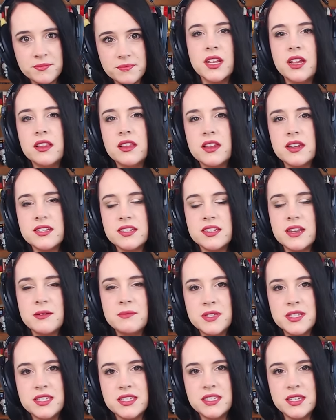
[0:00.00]
A lot of times
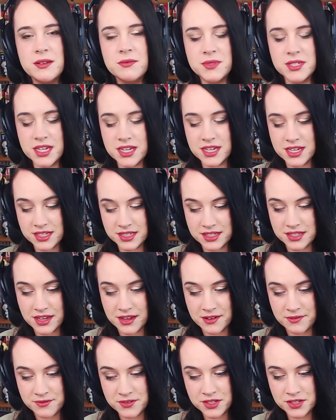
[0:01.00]
it seems like it's
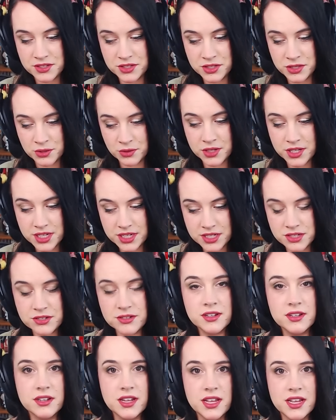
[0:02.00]
left solely to
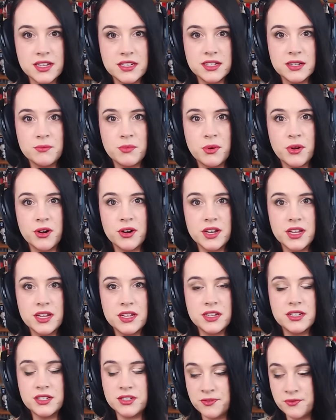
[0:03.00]
the landing party
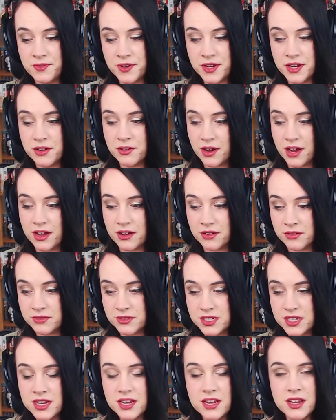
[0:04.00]
to figure
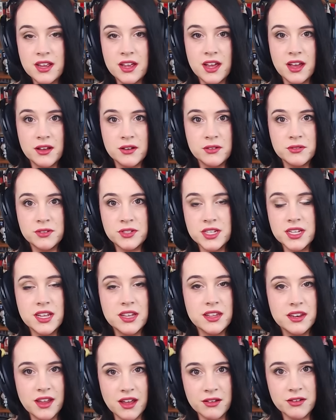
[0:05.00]
out how to get
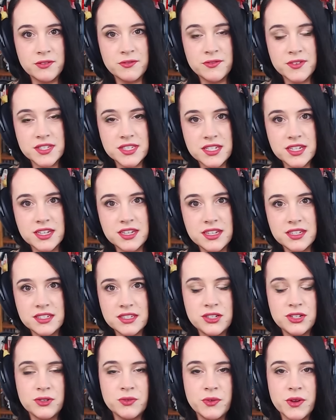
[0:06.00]
out of a sticky
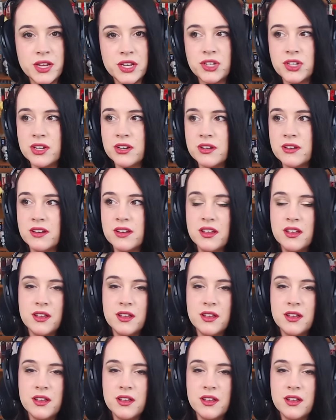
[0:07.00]
situation.